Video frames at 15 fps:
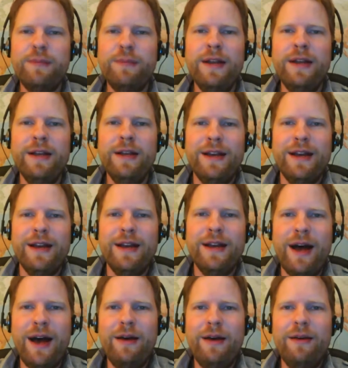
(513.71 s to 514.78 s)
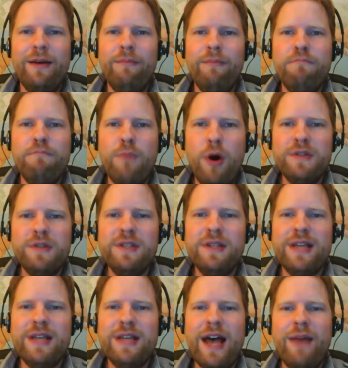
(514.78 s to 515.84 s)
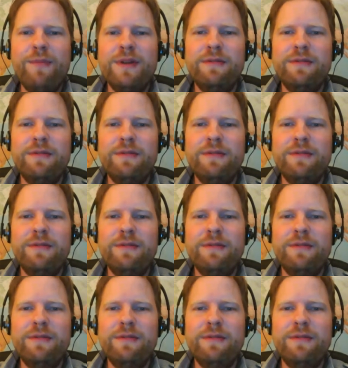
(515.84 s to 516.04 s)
But most of the time,